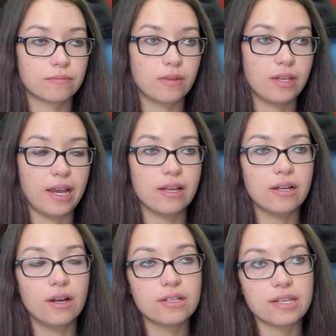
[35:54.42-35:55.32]
Yeah,
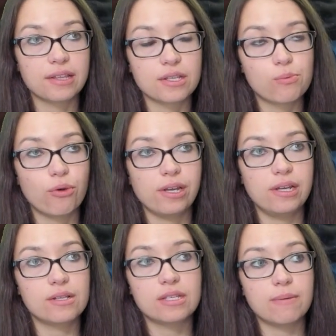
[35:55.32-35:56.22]
honestly, at this point,
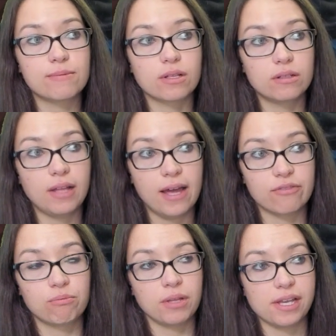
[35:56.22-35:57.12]
it seems a little out
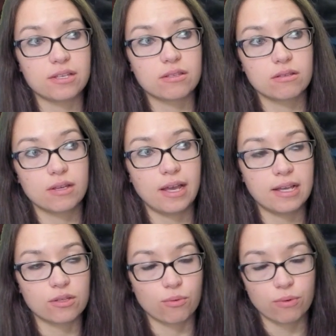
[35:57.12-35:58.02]
of place
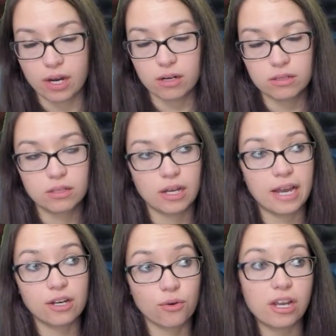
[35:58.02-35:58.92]
as a rare. I
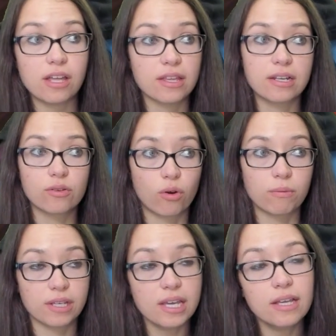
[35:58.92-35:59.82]
agree that it
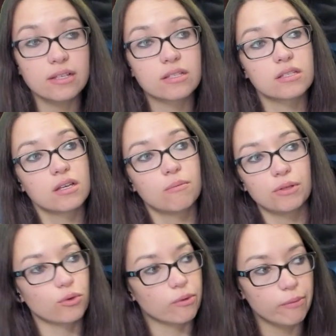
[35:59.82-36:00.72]
normally is, but
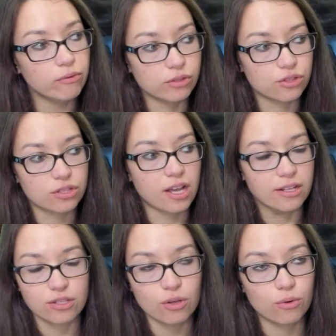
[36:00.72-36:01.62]
the removal's just
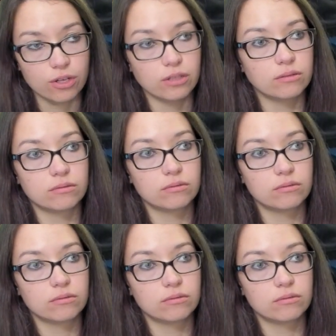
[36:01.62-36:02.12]
gotten so good.